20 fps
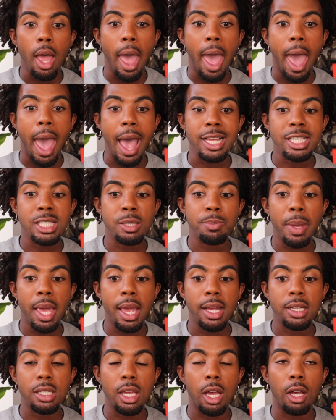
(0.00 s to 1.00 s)

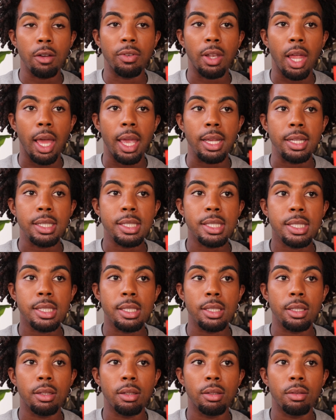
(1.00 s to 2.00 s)
aspect of
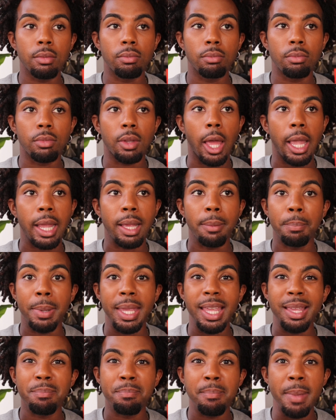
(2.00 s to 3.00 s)
like
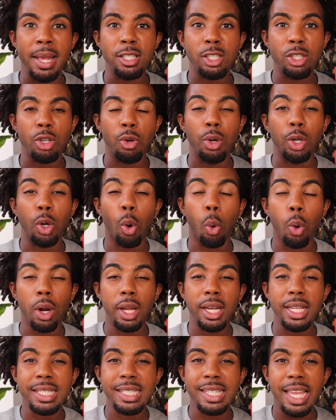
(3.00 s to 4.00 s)
being mental and
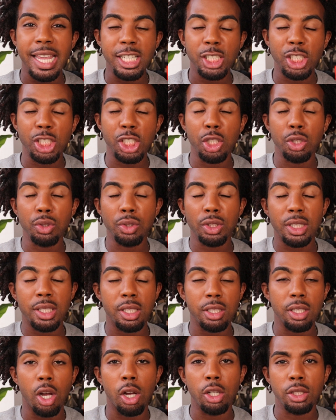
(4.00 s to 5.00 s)
organizational
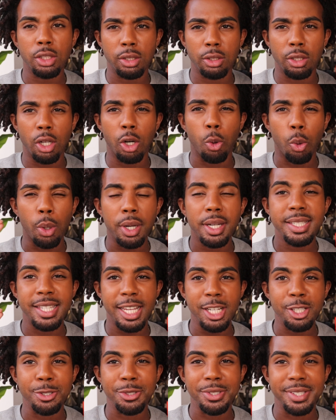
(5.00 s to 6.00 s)

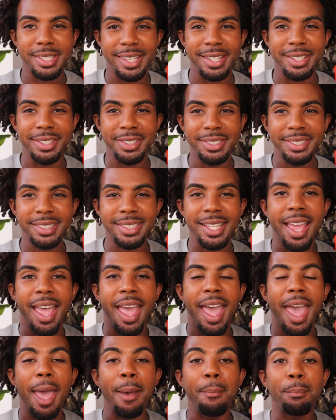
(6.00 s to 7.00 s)
skills
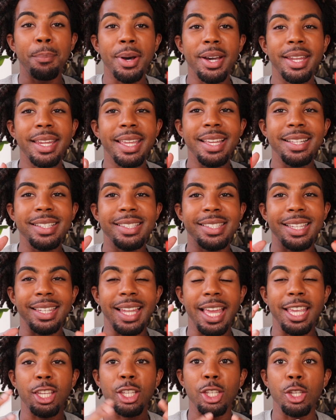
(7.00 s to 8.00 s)
and putting it to
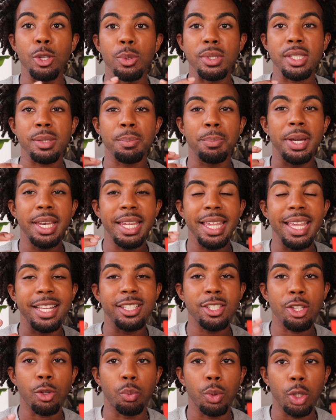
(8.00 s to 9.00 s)
like use, putting it
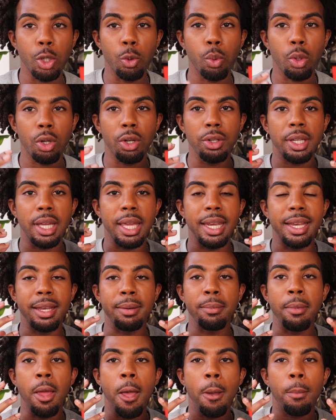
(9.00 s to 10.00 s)
into the real world and
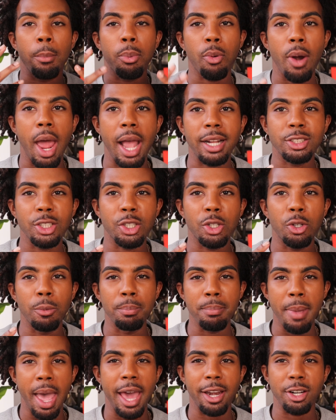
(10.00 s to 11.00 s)
in practical
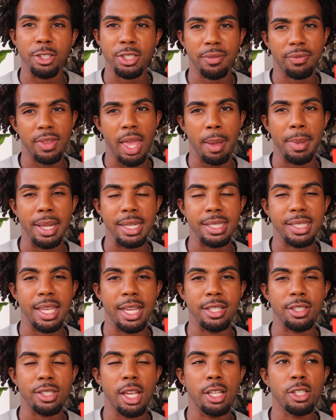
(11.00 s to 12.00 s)
matters, if that makes
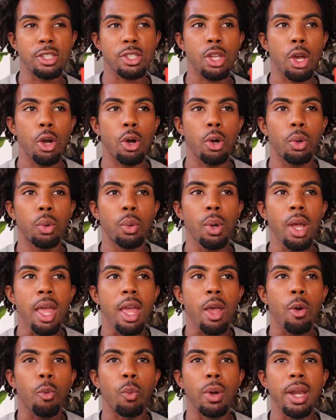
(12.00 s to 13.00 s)
sense. And so
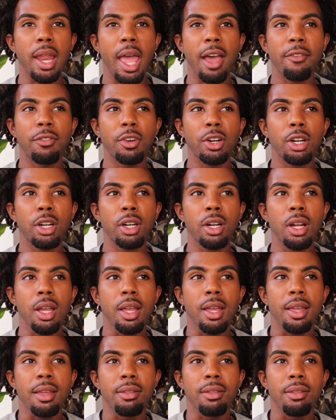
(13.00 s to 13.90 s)
whenever